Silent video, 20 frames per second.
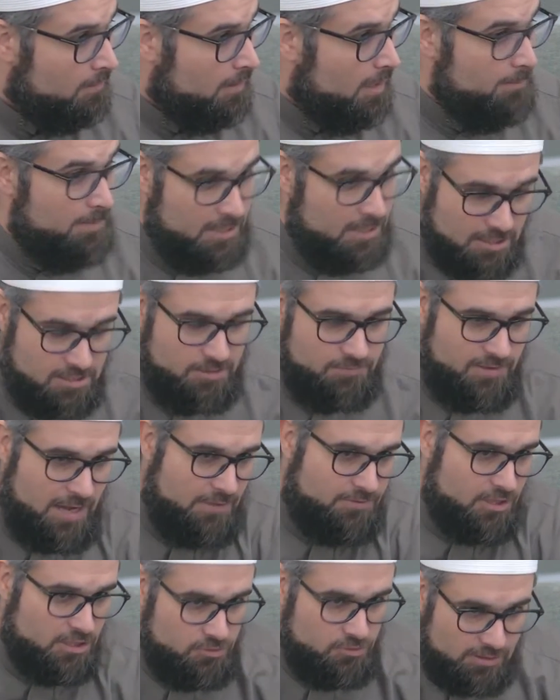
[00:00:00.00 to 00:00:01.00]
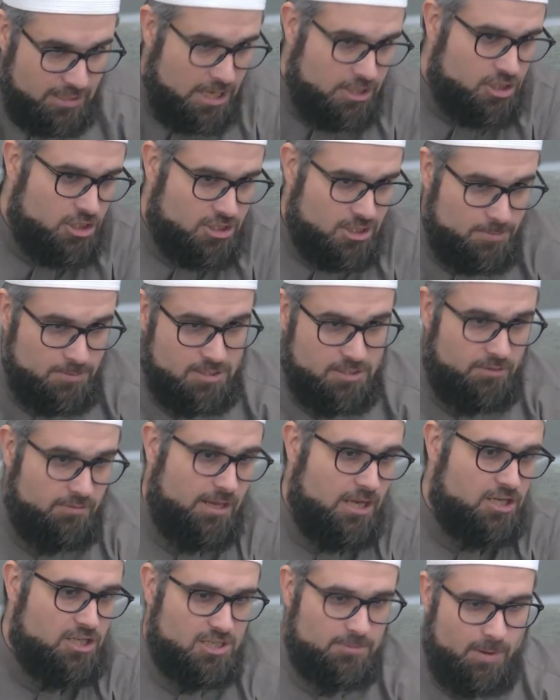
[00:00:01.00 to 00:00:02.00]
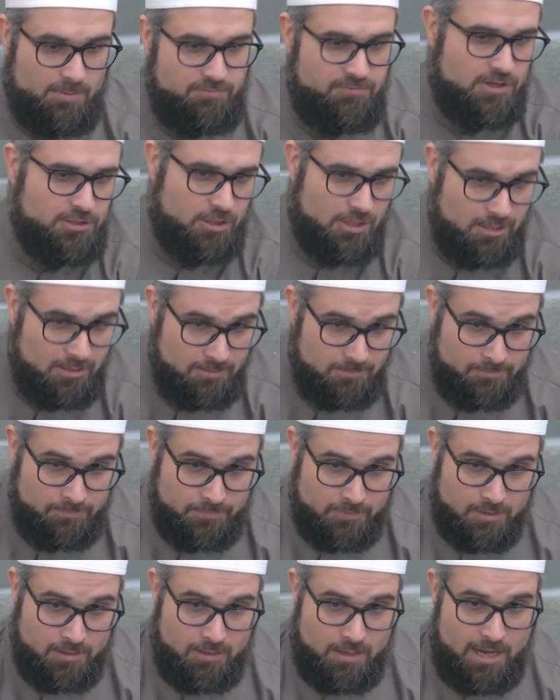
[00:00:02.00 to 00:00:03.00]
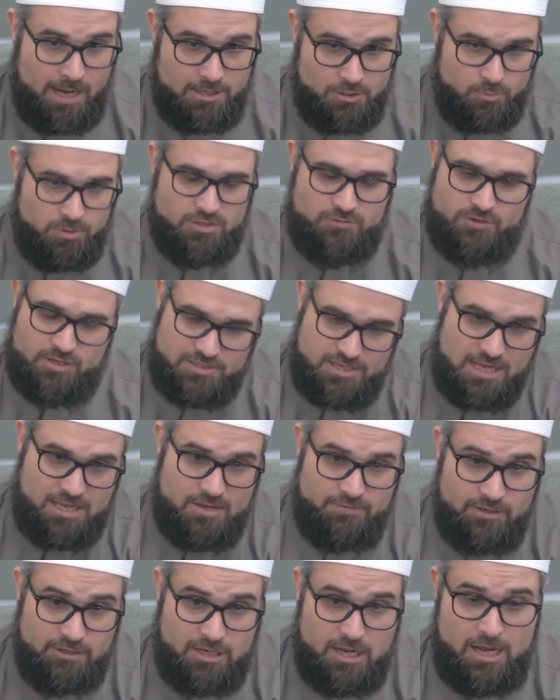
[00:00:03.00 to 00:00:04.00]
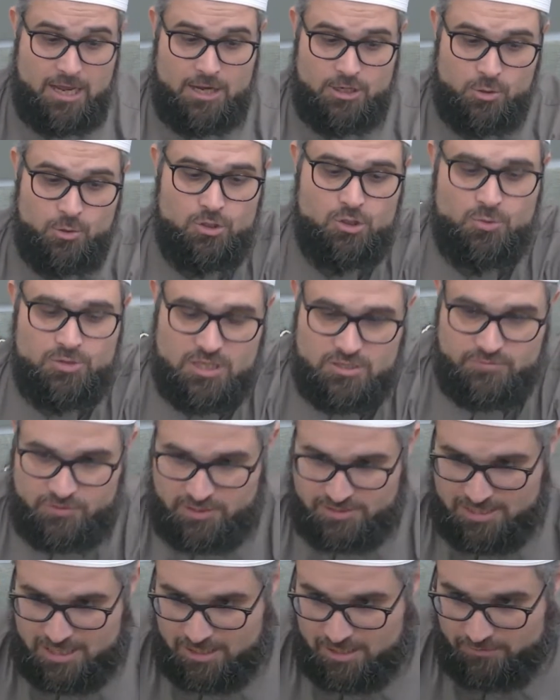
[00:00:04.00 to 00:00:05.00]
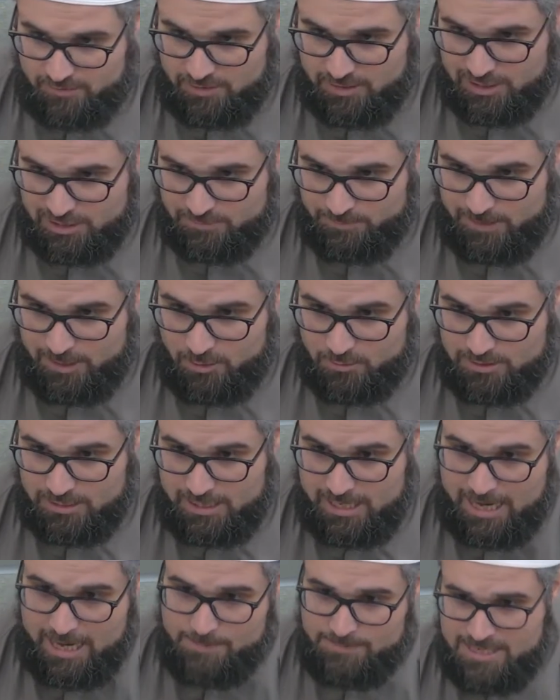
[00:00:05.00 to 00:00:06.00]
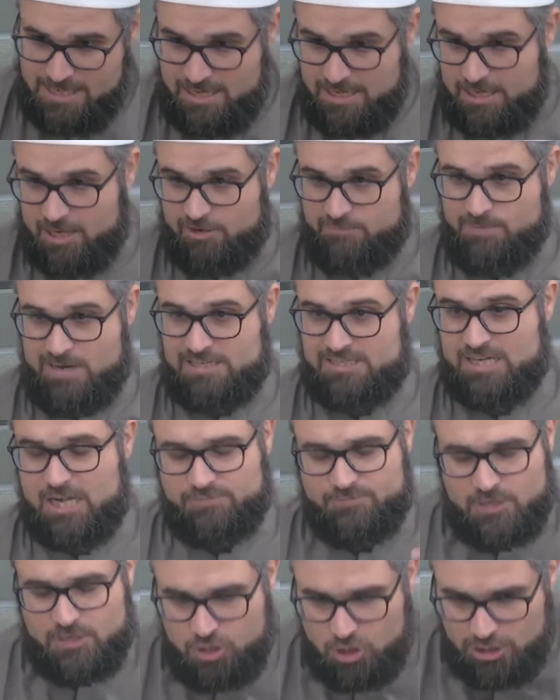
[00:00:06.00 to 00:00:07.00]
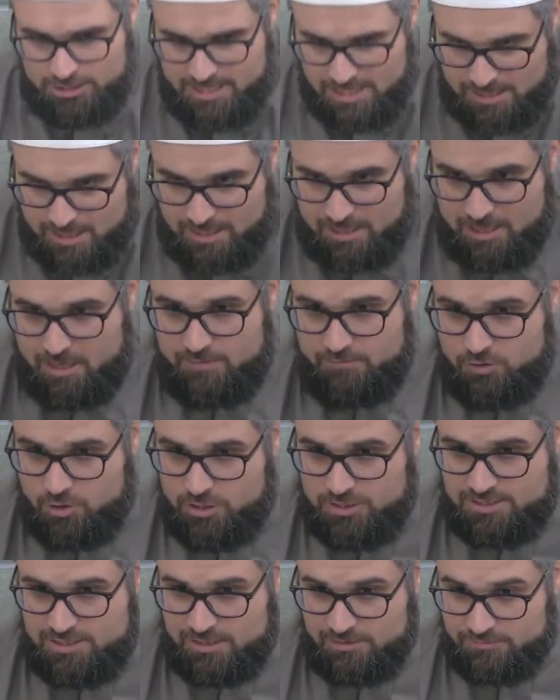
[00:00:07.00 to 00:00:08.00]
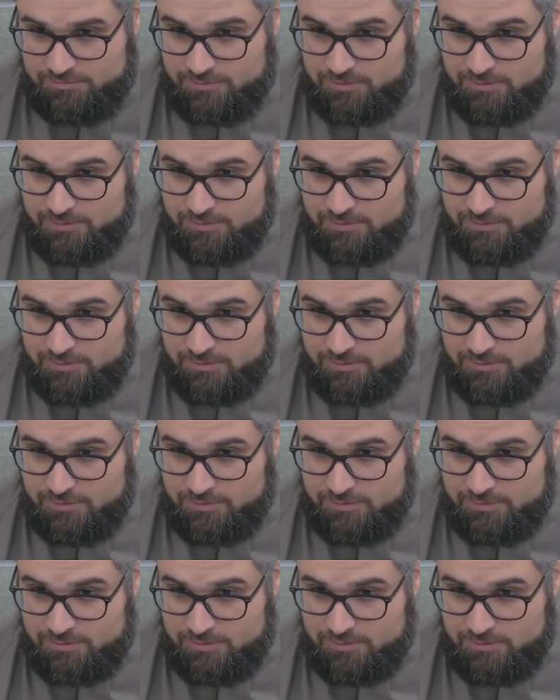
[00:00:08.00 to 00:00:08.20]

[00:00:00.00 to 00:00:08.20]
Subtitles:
And because of that, this relationship is a relationship of fadl. I do this for the sake of Allah, and you do this for the sake of Allah subhanahu wa ta'ala. I am taking care of myself, and you're taking care of yourself.